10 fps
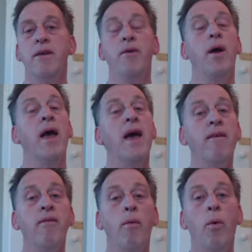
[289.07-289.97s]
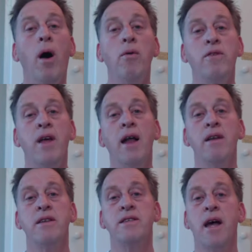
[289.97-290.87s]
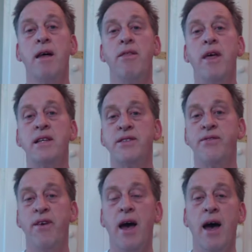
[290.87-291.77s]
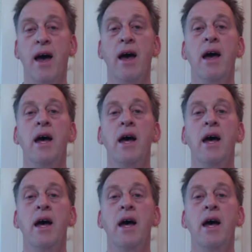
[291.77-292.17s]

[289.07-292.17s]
If you have, well done thus far.